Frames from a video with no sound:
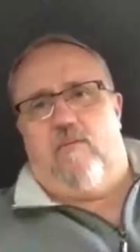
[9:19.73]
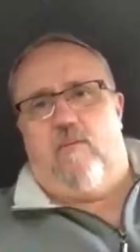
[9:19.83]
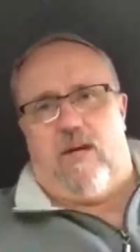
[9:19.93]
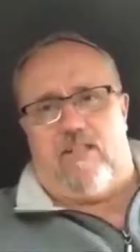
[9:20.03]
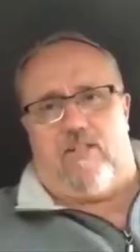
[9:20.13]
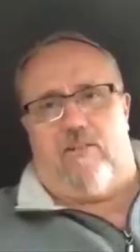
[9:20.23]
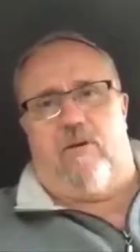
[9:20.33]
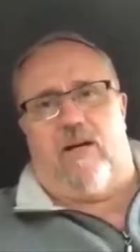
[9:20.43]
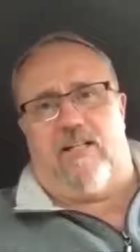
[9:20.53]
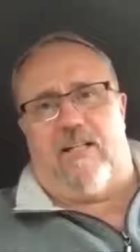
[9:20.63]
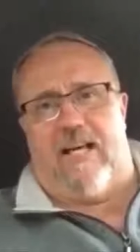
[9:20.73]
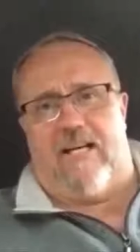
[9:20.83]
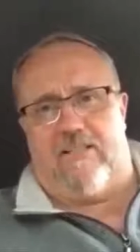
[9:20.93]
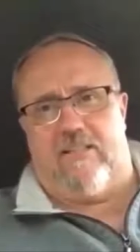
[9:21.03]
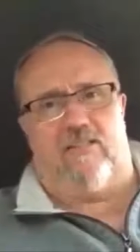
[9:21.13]
watch the
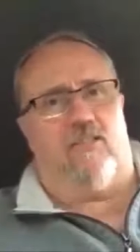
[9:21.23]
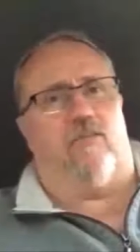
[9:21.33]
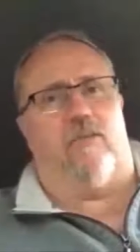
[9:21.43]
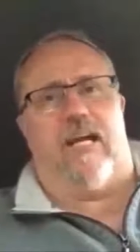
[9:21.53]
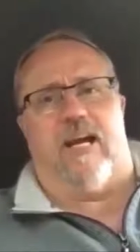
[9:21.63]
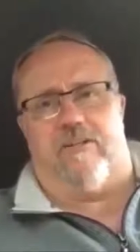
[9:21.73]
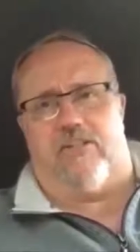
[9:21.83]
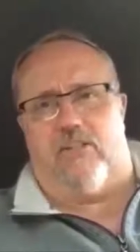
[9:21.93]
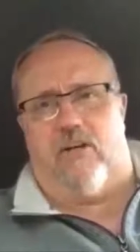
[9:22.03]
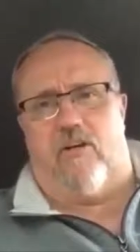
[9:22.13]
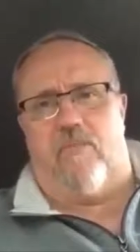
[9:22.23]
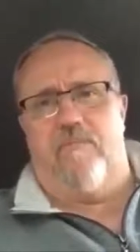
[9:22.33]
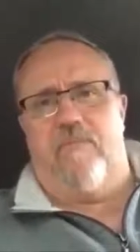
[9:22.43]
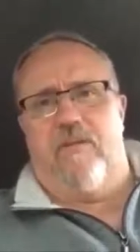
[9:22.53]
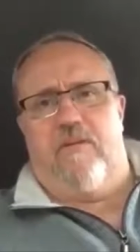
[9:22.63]
broadcast. It's a three hour show.